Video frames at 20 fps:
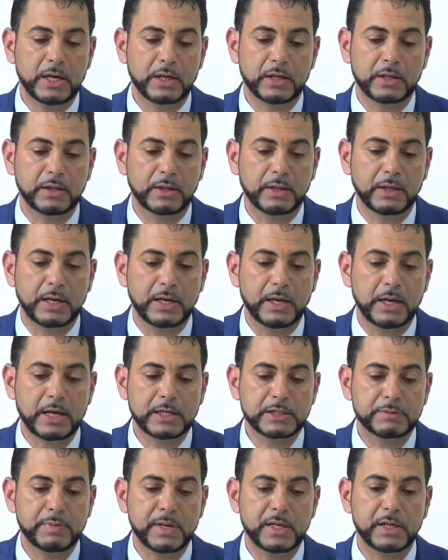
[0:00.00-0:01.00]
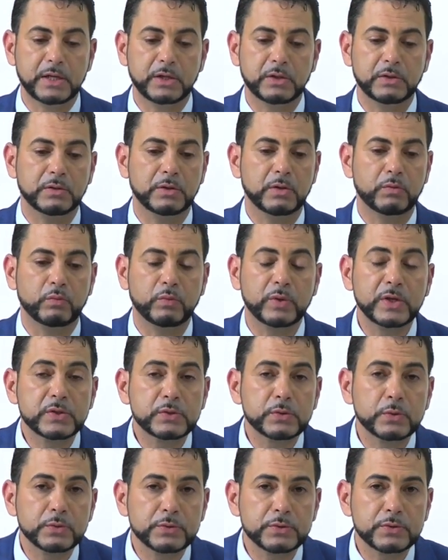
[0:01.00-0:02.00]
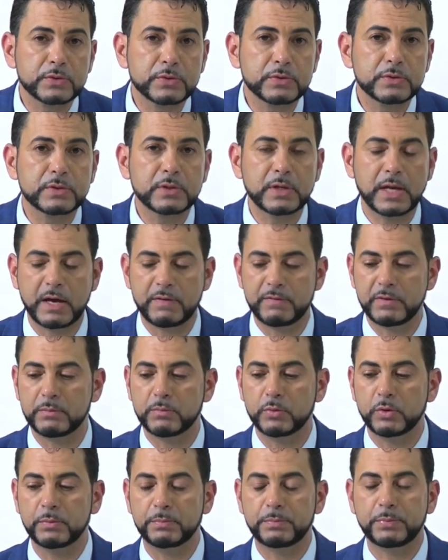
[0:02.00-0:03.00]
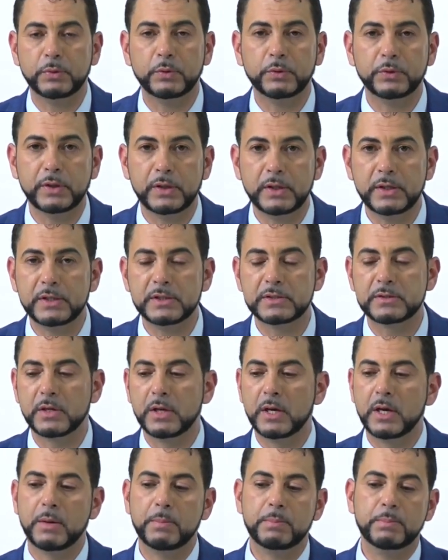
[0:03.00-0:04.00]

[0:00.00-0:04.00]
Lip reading: you know, expanding in resources, having more employees,